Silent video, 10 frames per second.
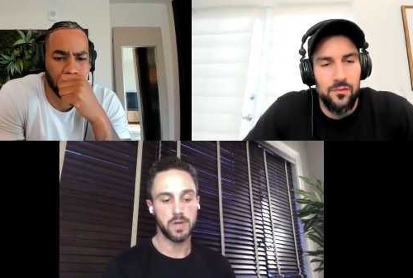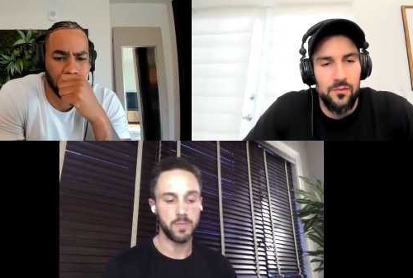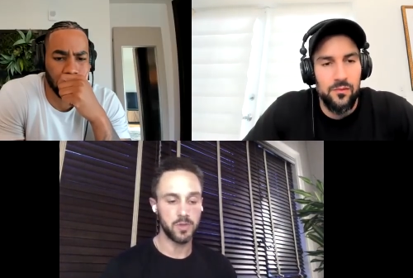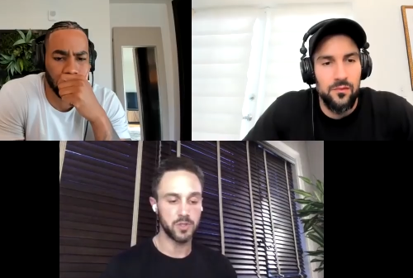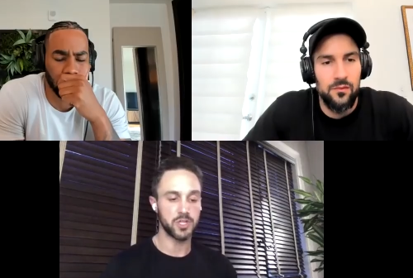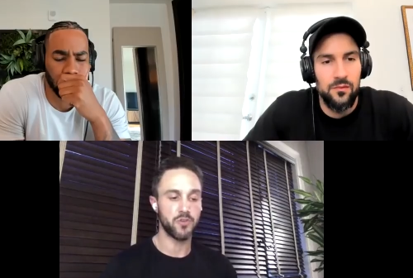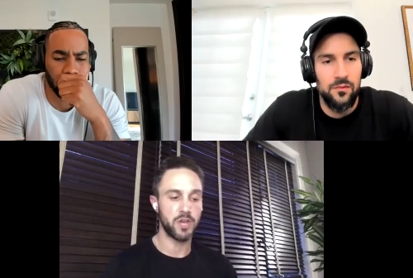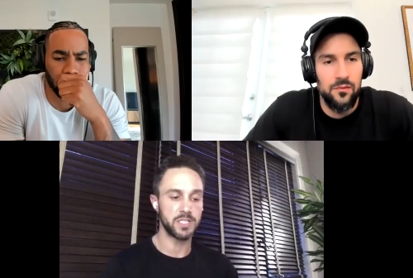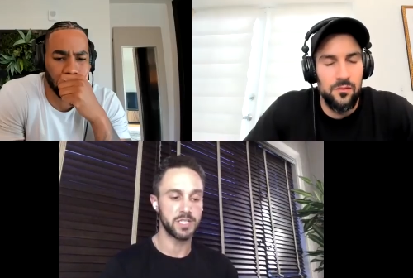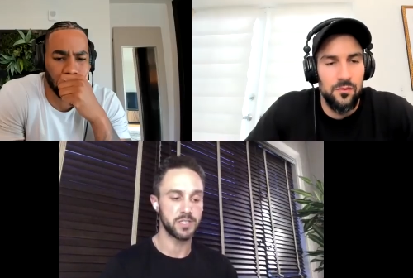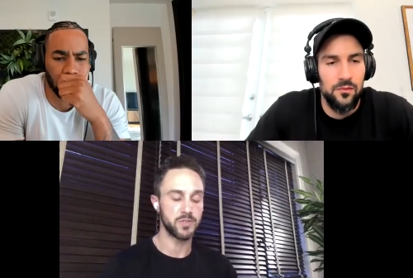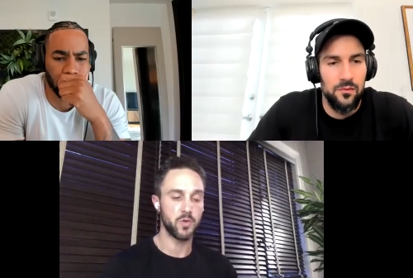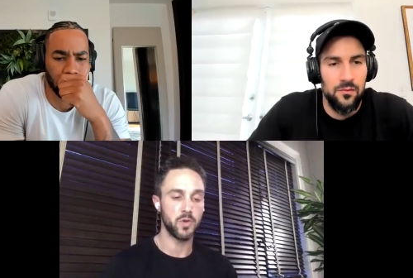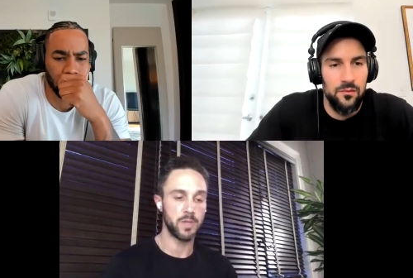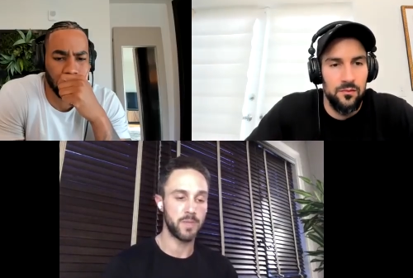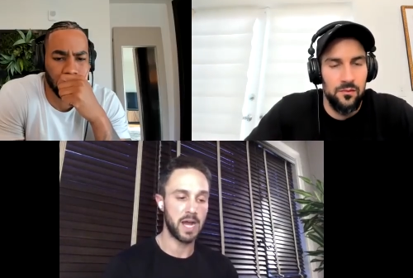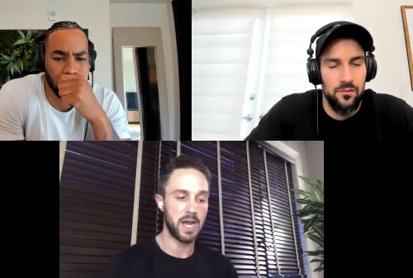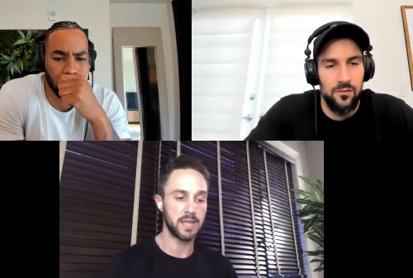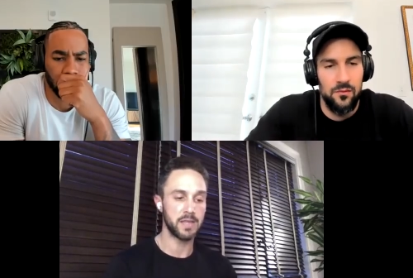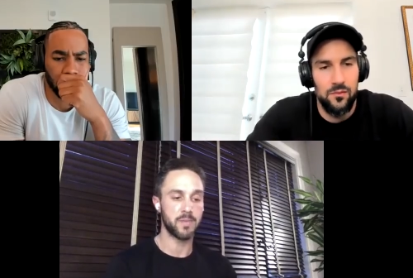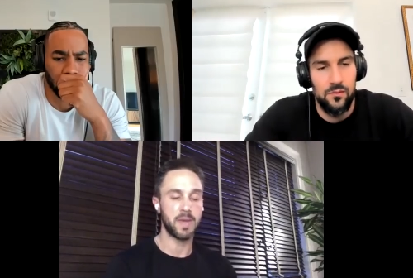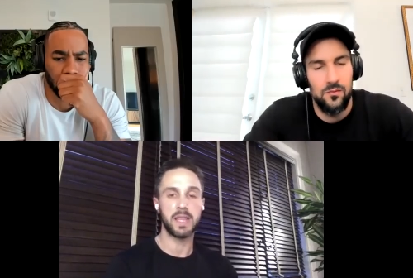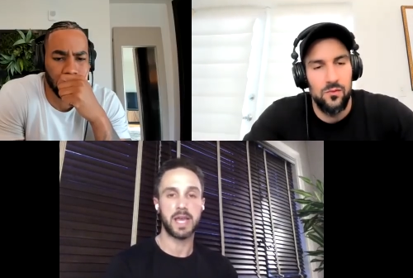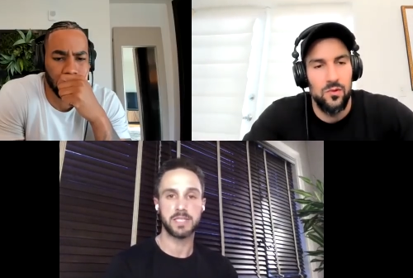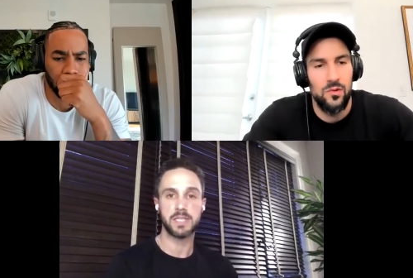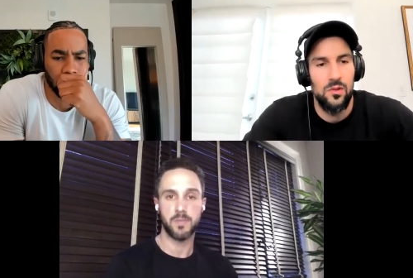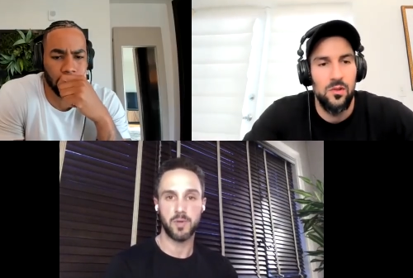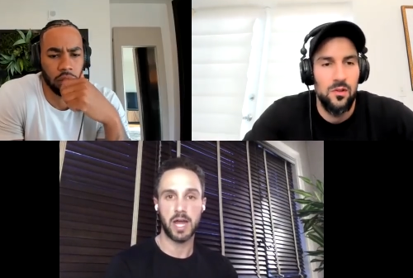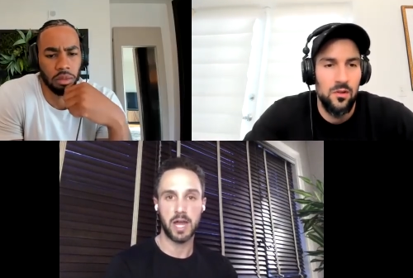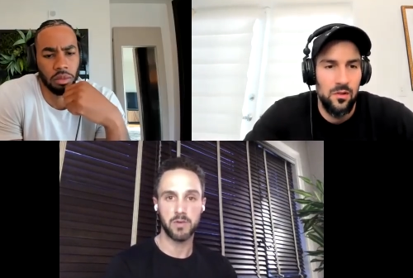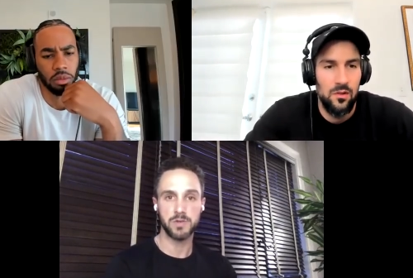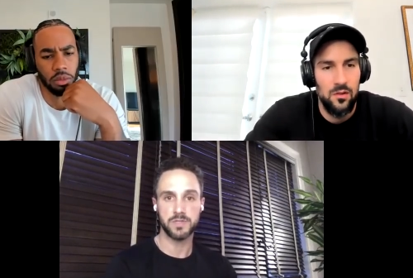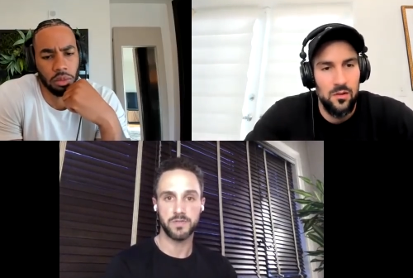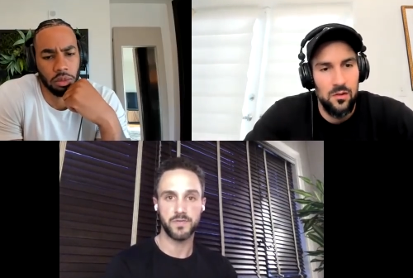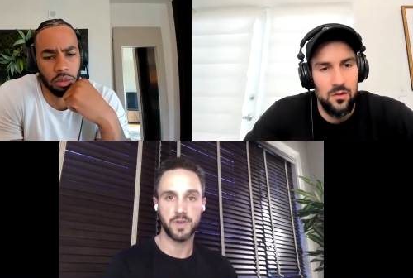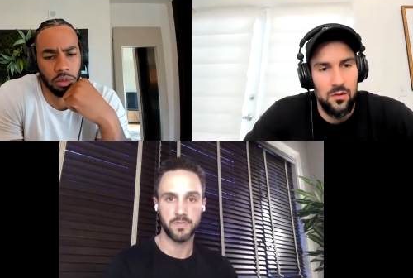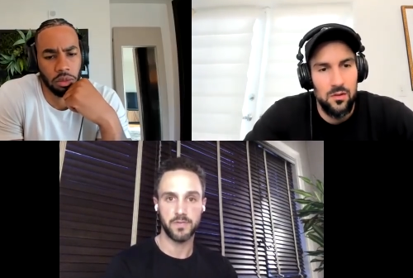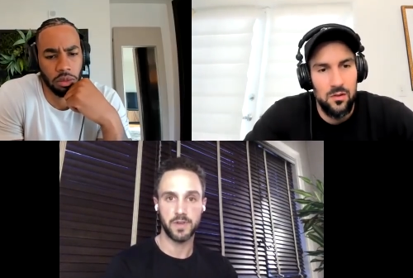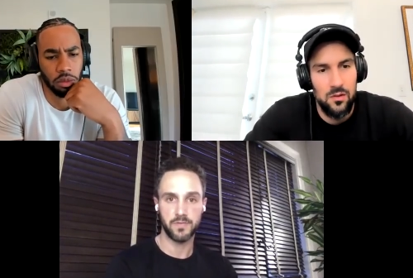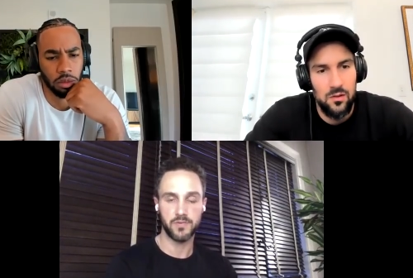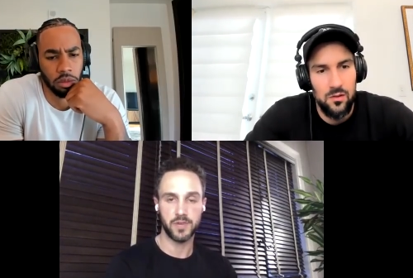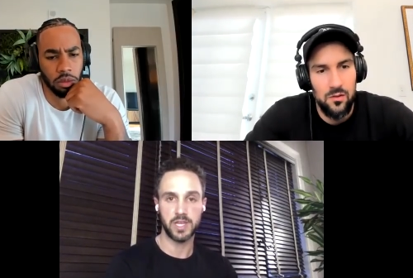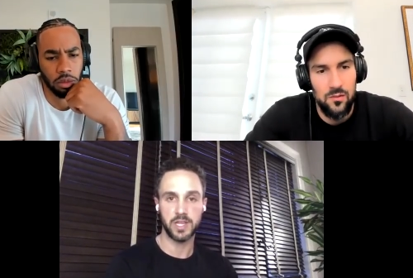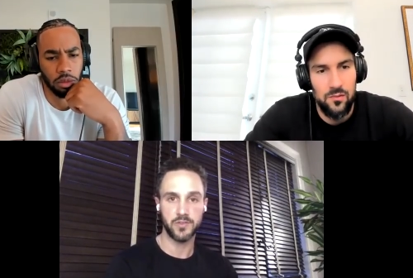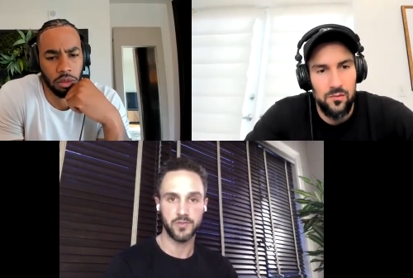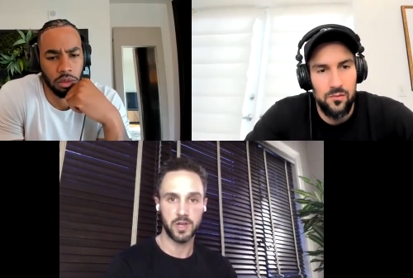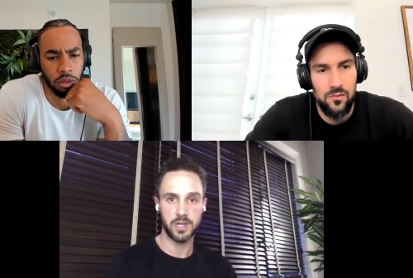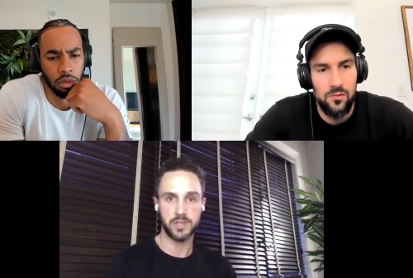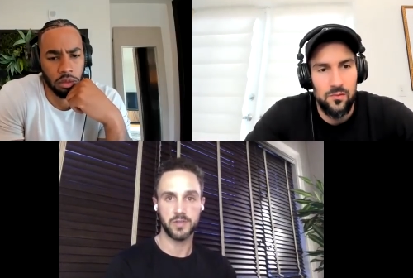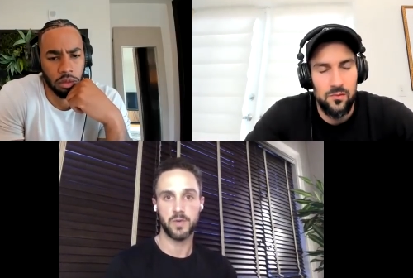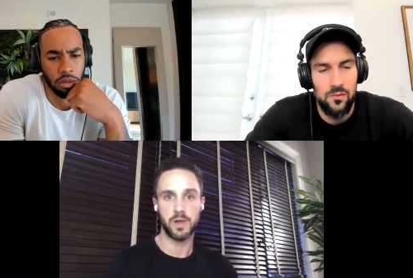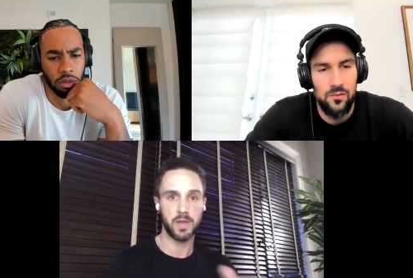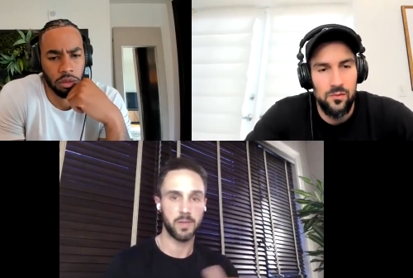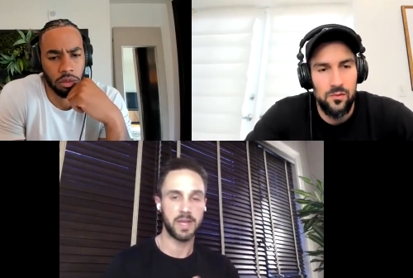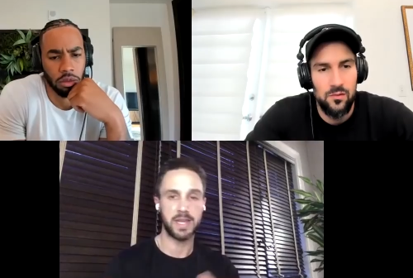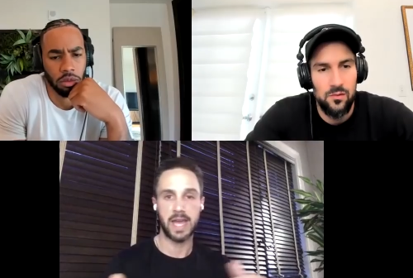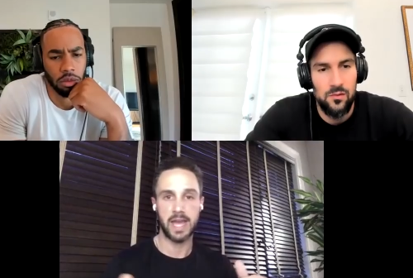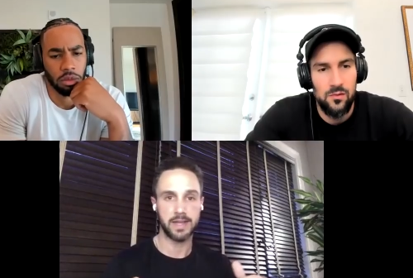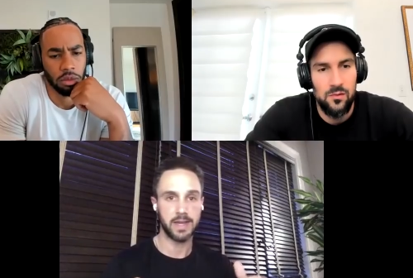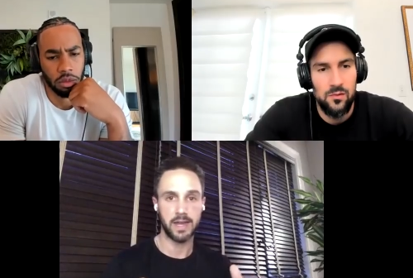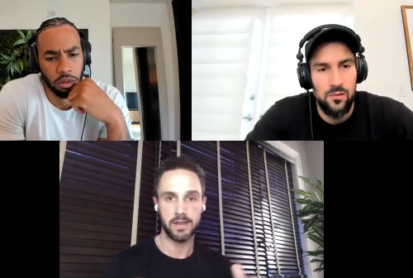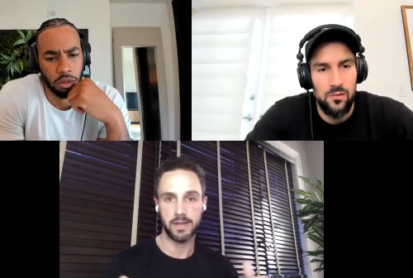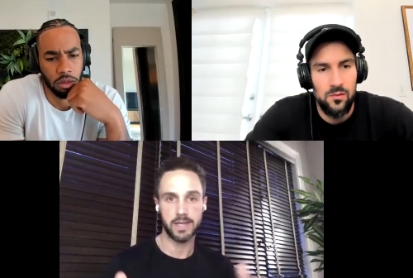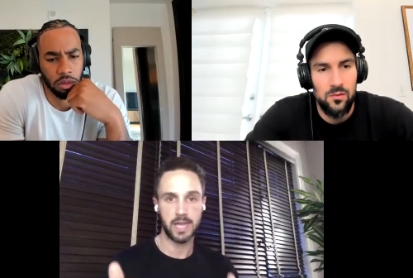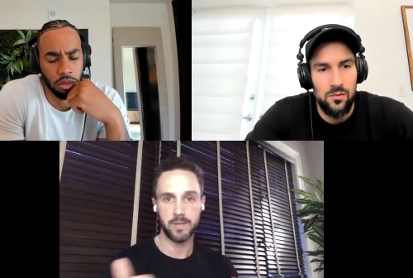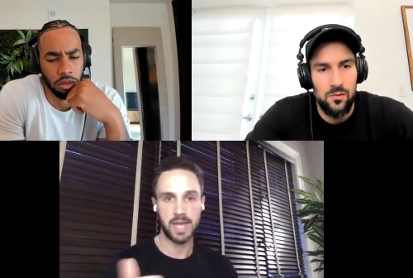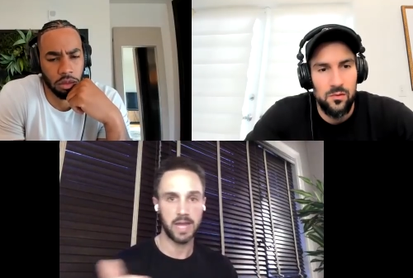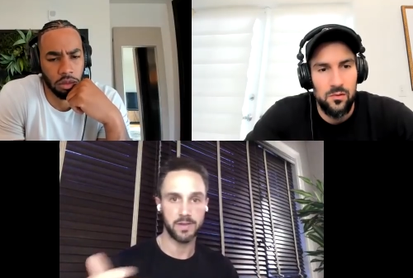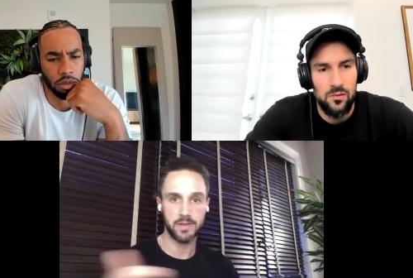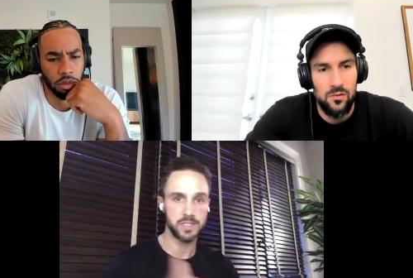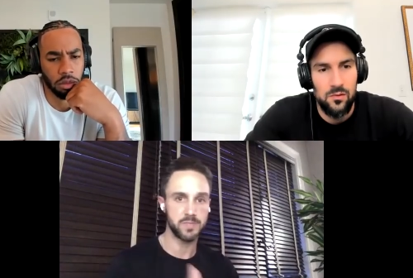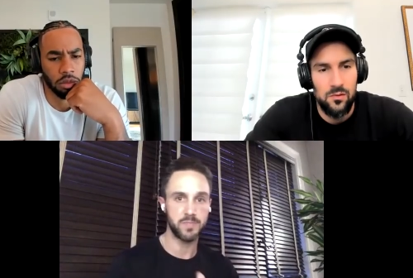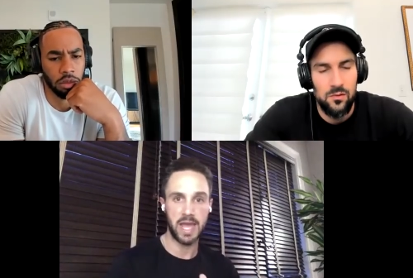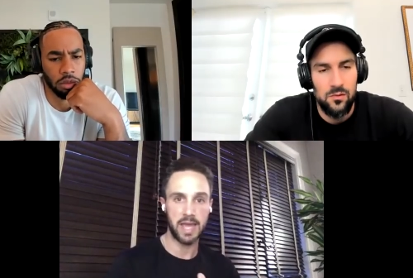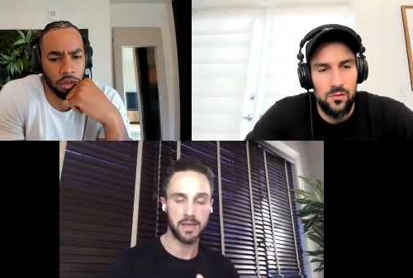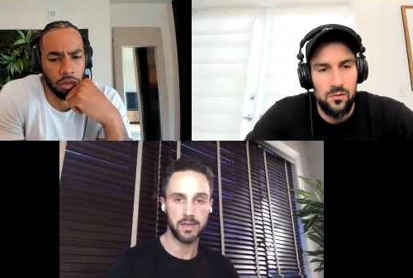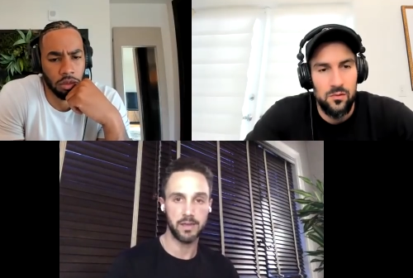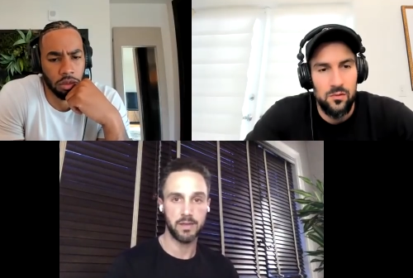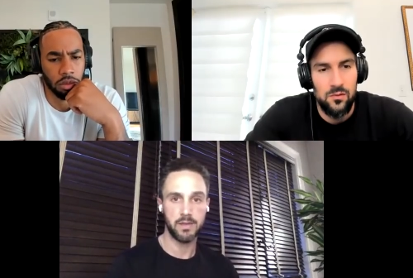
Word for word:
Speaker 1: I mean, there's a crazy story behind like my last couple hours of of, of drinking and drugging to where like my dad kind of like came down to this bank